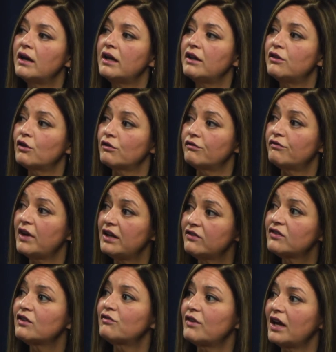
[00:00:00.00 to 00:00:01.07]
either
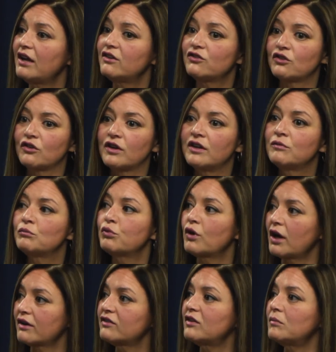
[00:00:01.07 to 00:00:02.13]
face-to-face or in
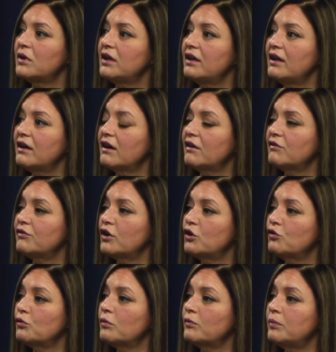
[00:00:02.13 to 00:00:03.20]
proximity of a
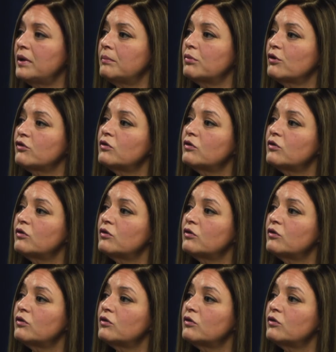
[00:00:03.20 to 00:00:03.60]
group of people,